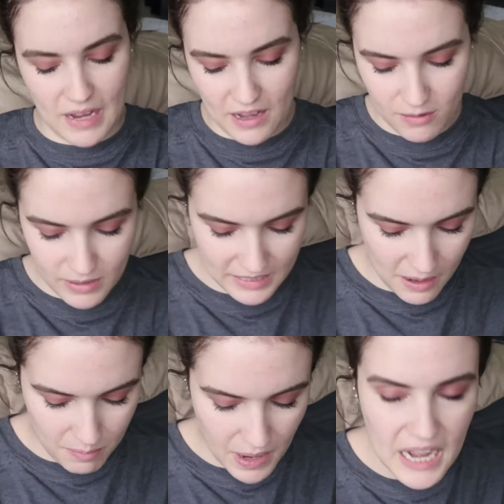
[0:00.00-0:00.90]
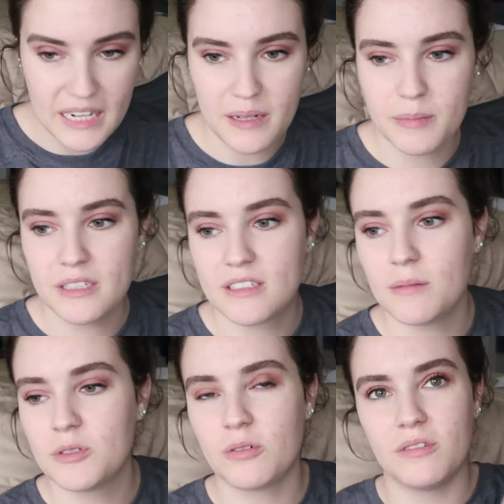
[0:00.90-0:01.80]
I don't want to say putty, but
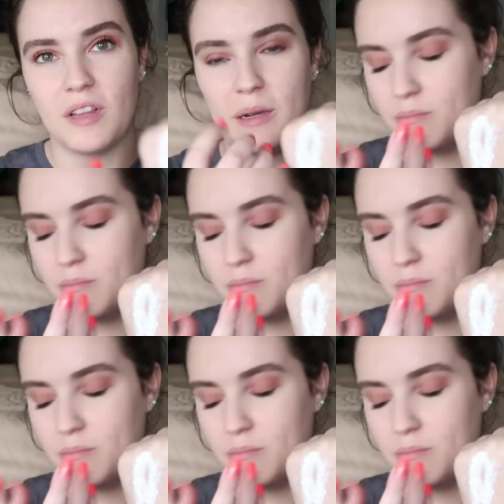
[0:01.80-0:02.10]
some sort of like